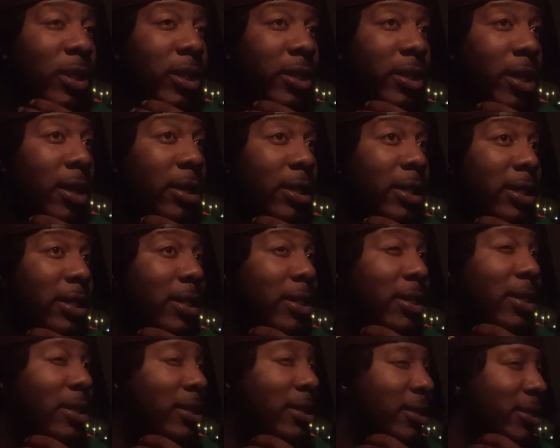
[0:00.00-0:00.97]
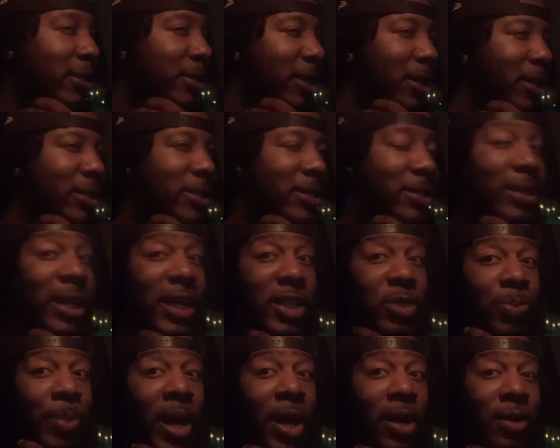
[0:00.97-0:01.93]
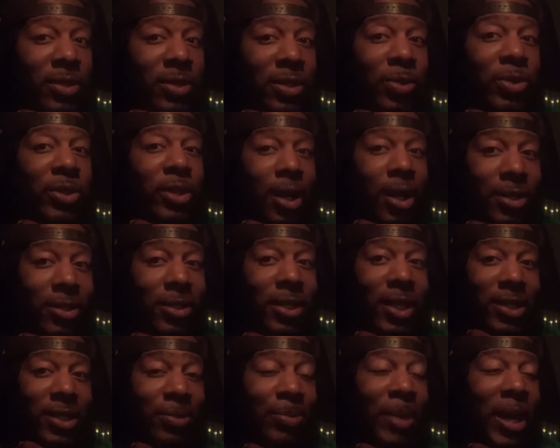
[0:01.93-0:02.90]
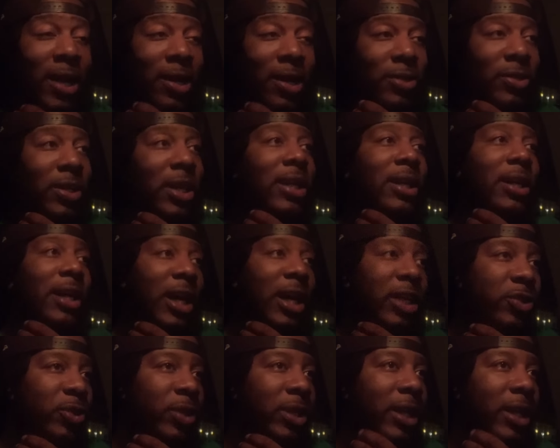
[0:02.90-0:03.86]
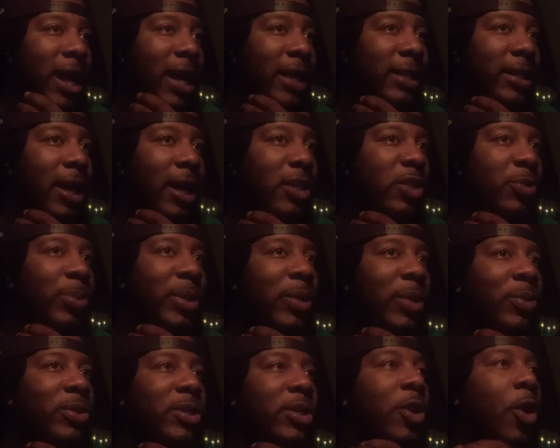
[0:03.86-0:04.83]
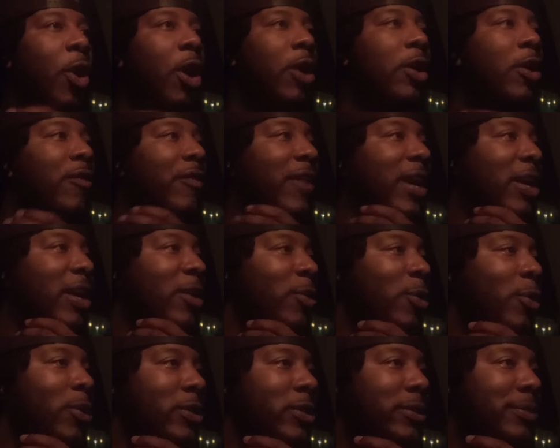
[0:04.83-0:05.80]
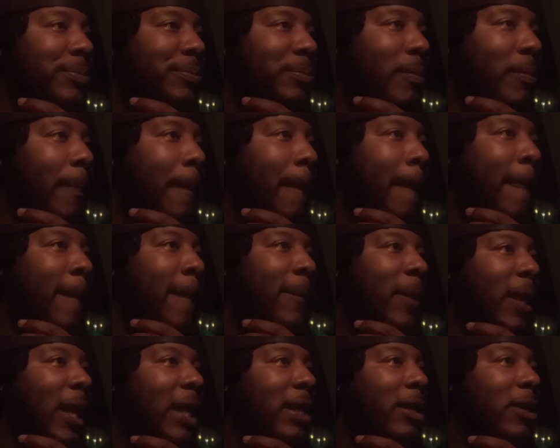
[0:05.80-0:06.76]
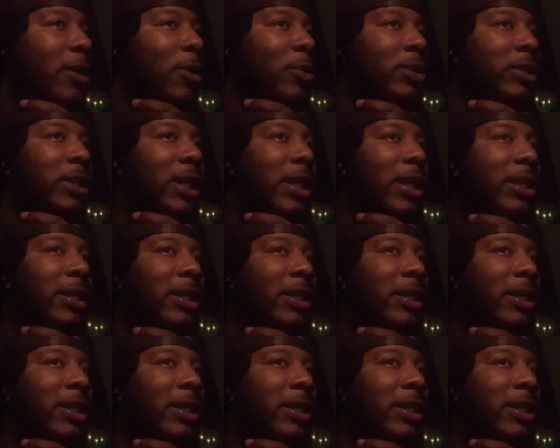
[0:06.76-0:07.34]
36 miles. It was 36 miles, $109, but it was a cargo van order. And the only thing